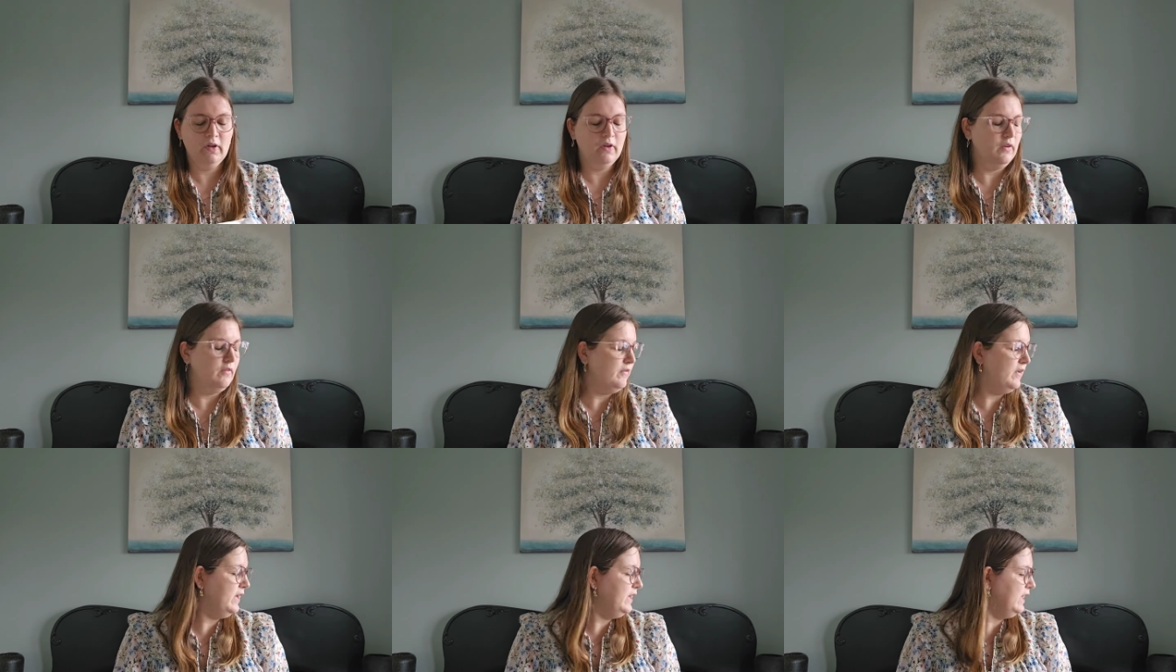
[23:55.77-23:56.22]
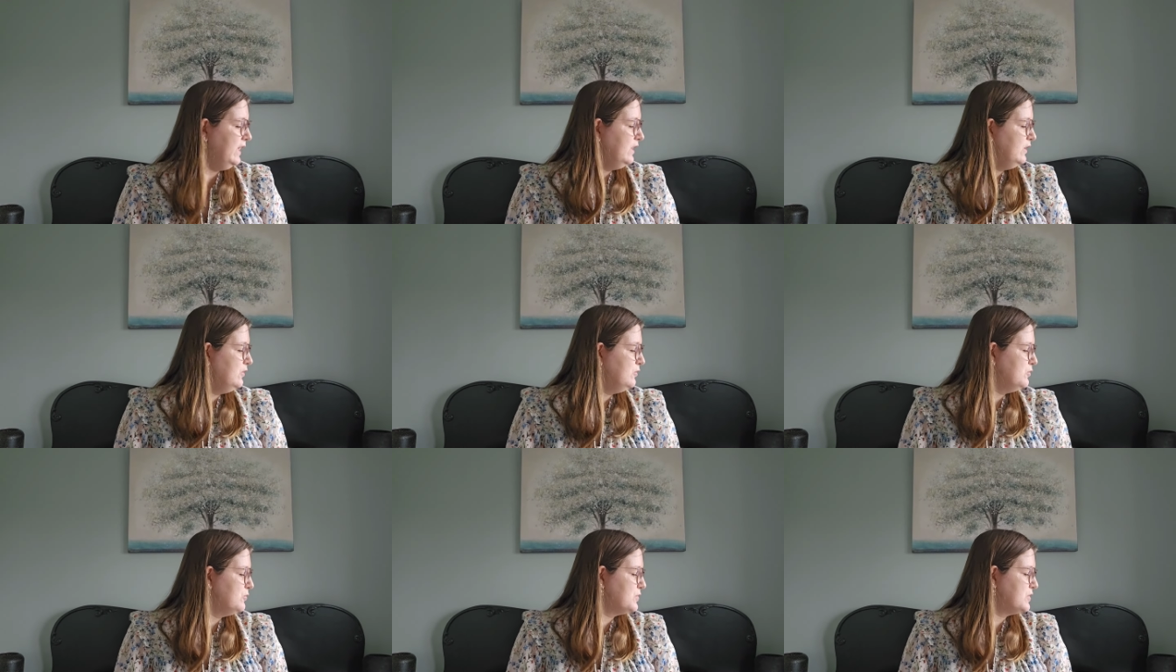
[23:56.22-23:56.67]
when I
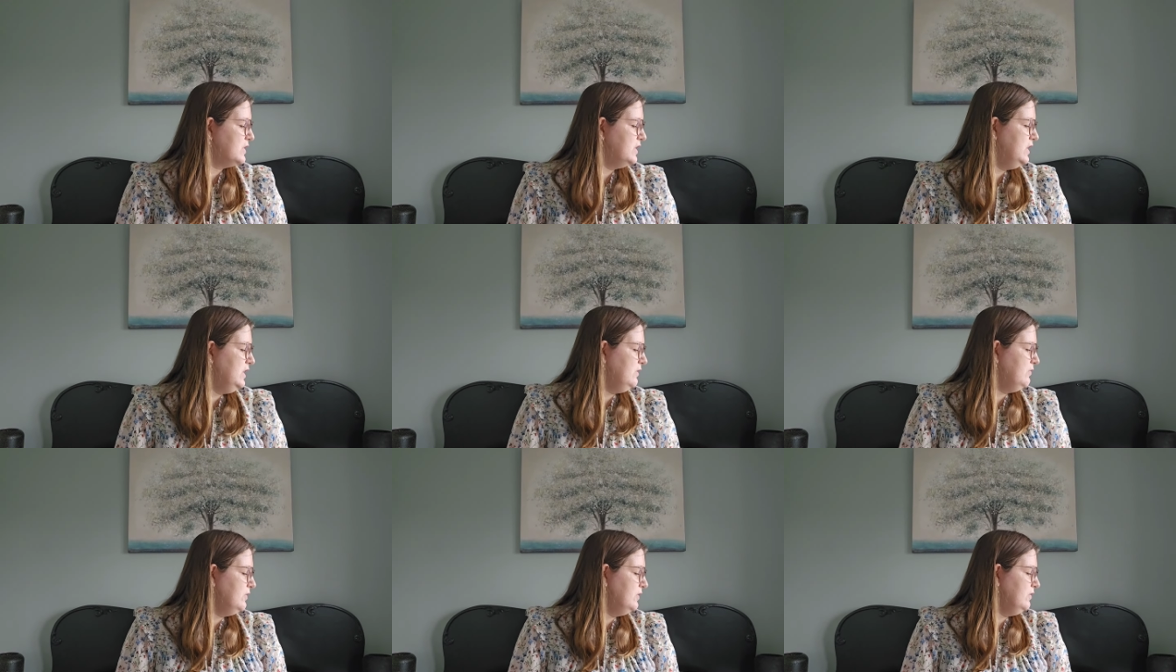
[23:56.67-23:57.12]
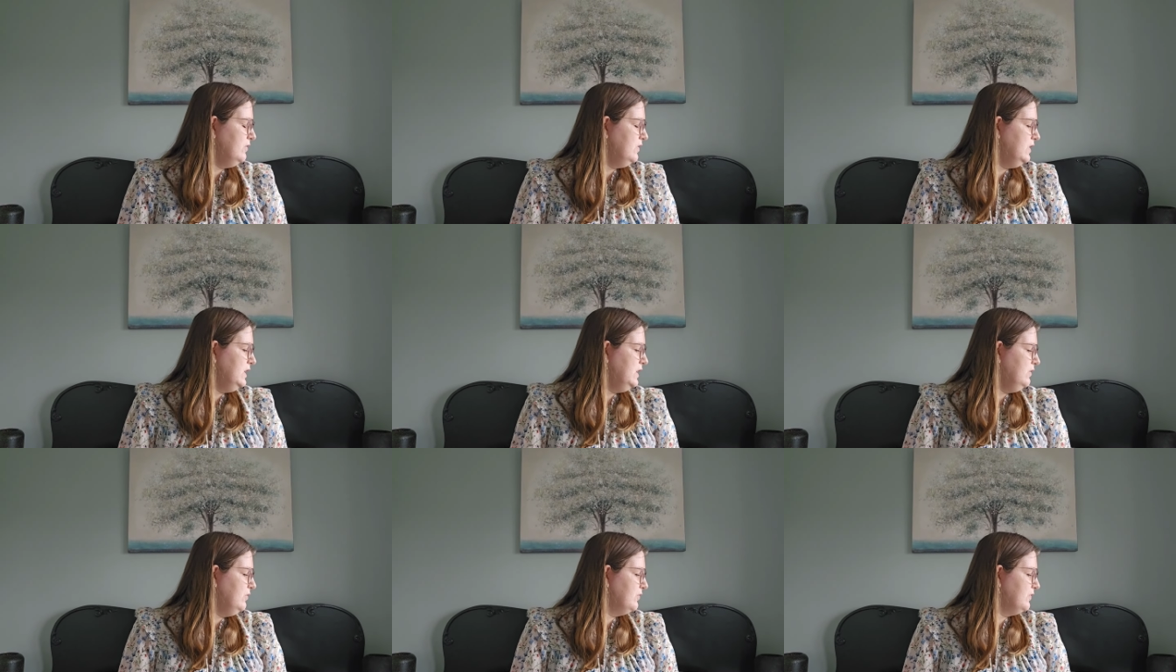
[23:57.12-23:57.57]
use even
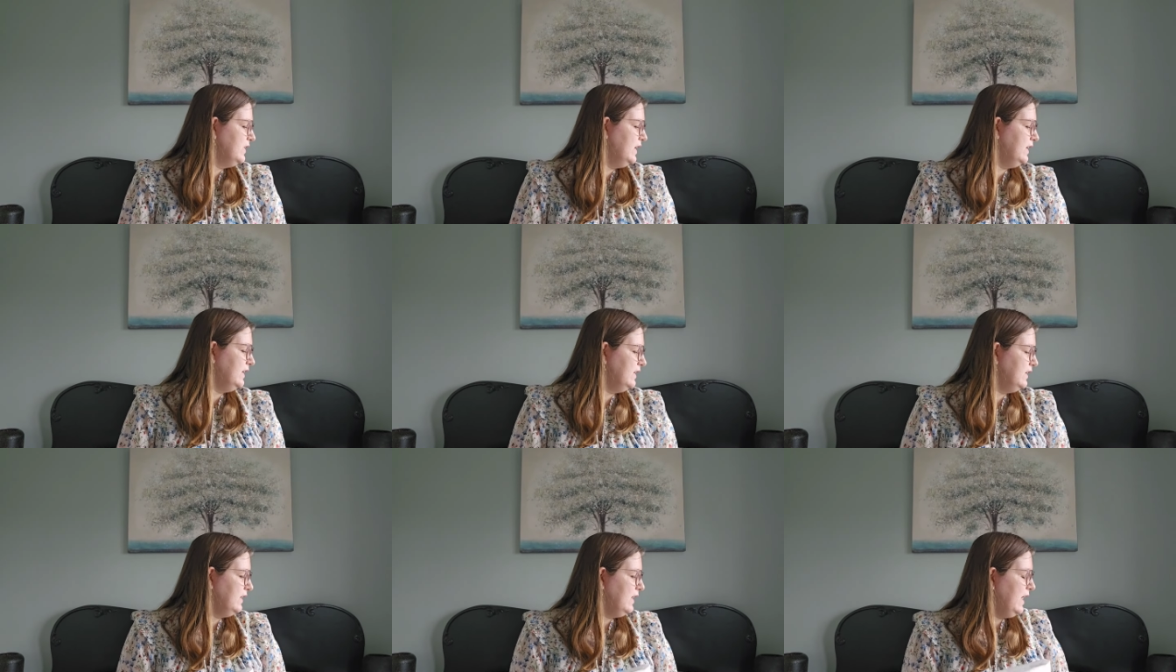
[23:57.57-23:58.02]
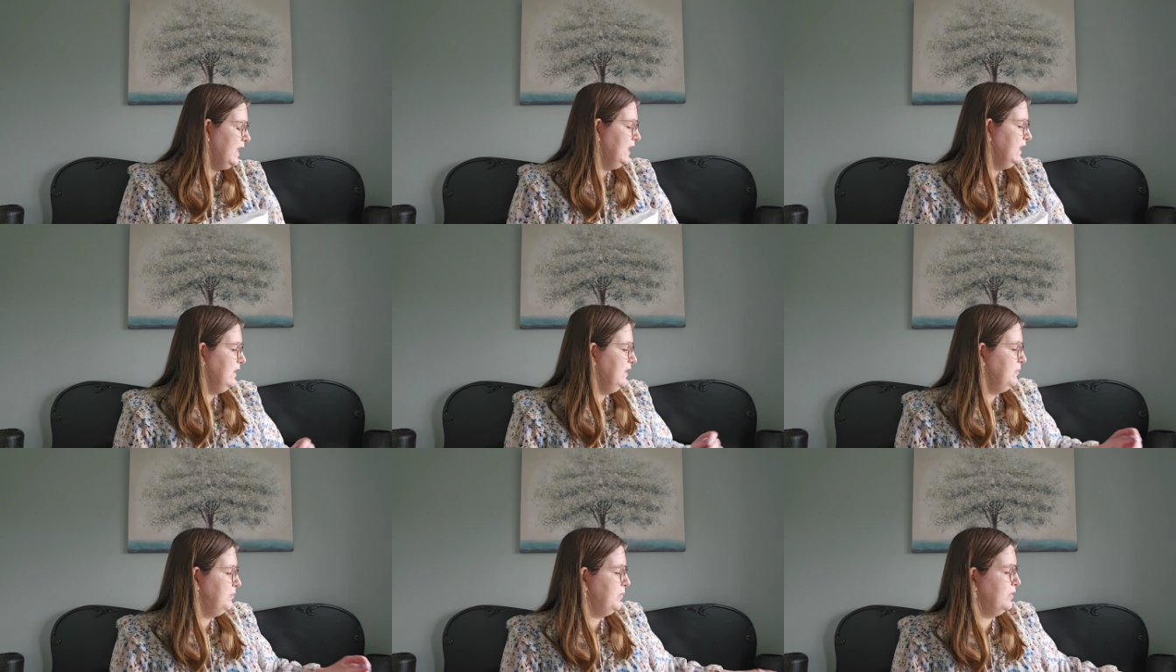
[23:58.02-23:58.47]
weave, then
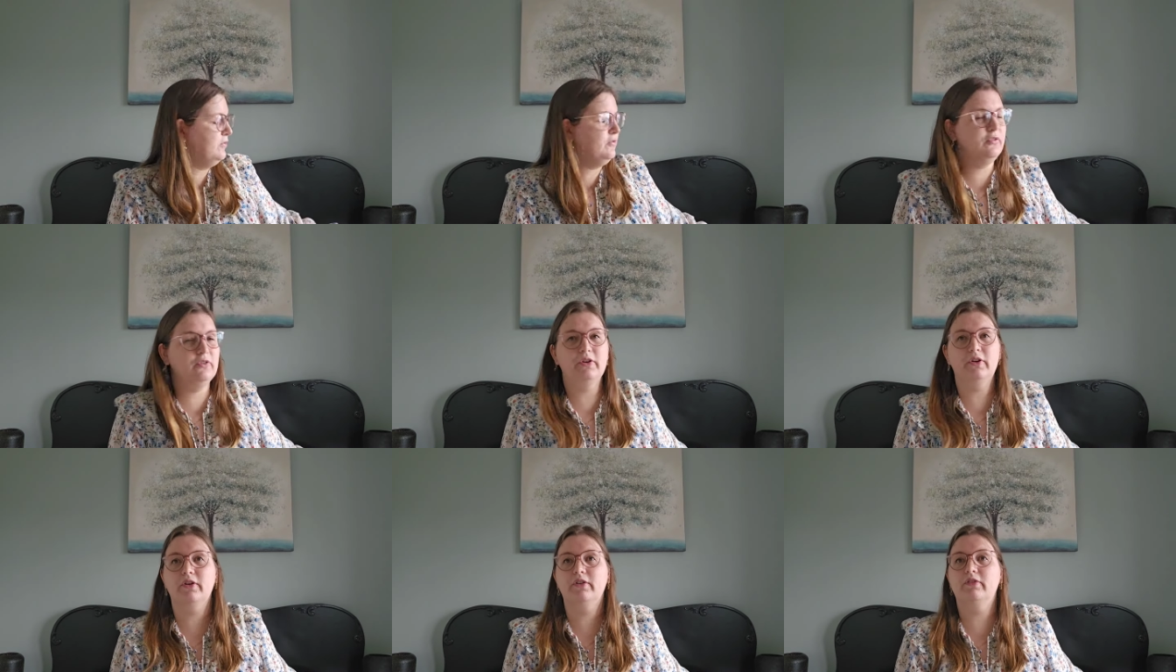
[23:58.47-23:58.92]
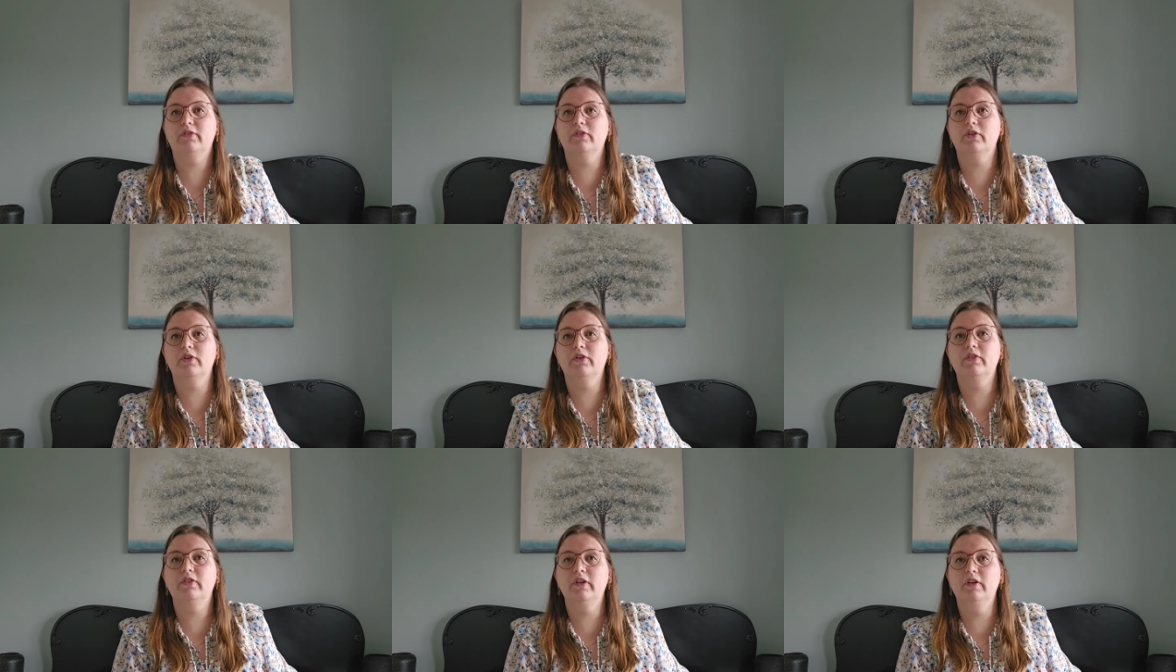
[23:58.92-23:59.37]
I prefer
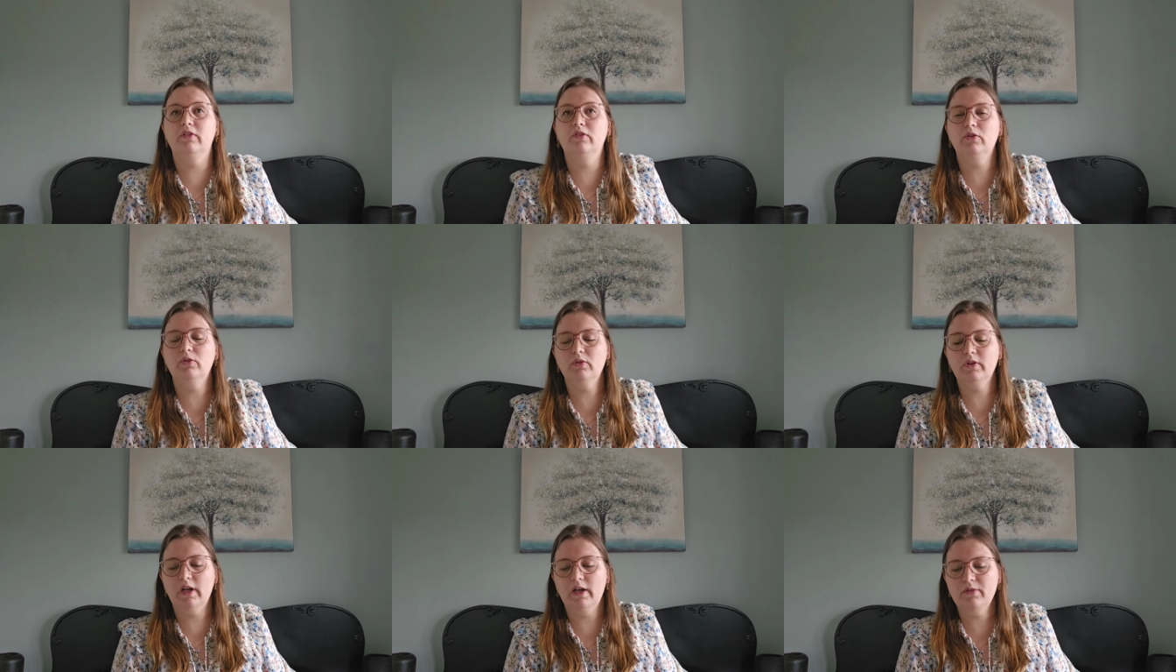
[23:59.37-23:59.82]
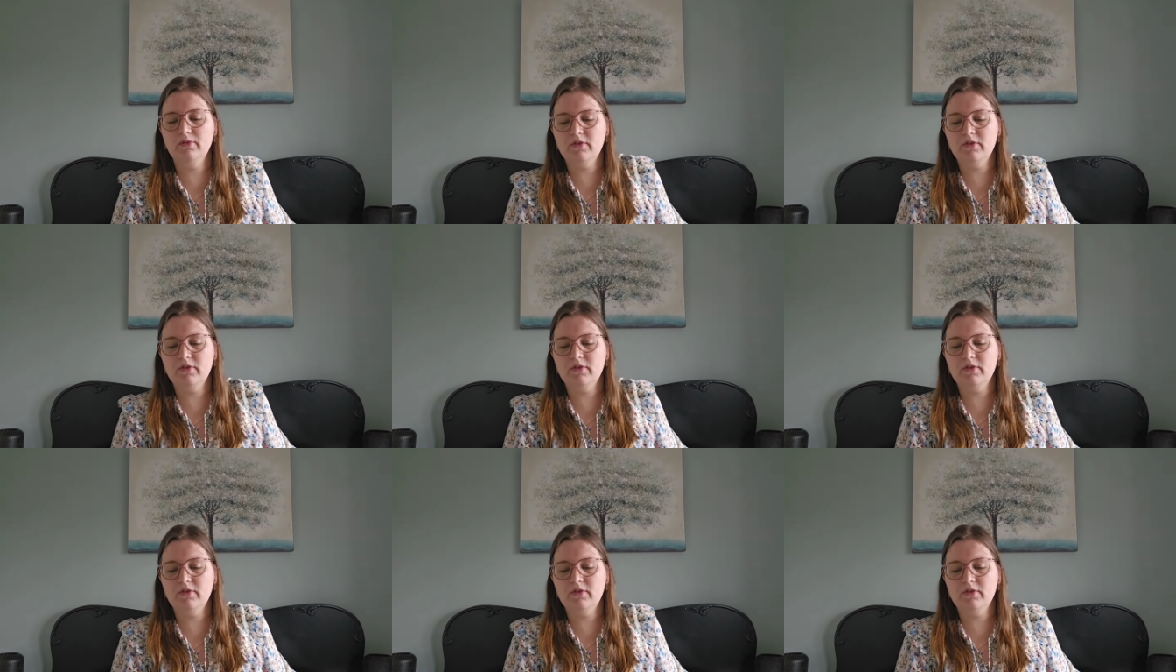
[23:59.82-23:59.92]
32 count